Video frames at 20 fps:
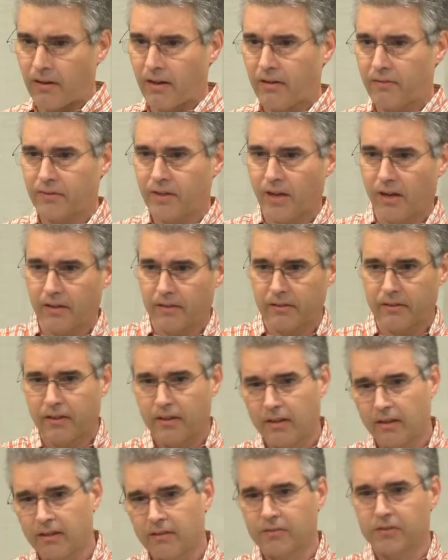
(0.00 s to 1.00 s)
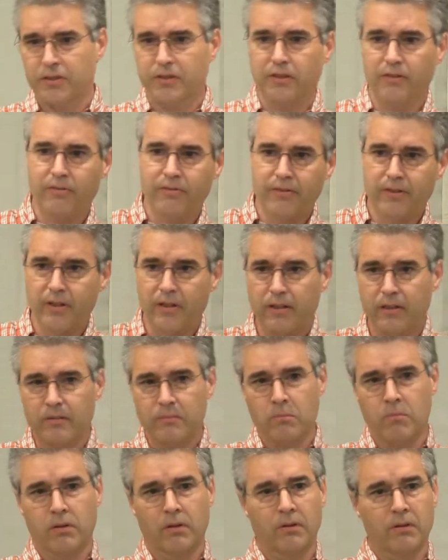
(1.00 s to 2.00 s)
have gotten kind of shifty
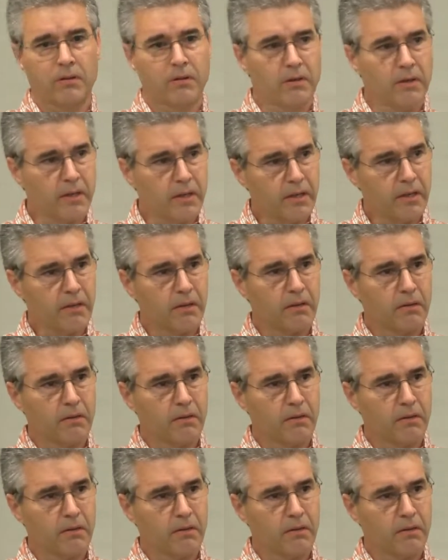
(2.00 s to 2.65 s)
and blurry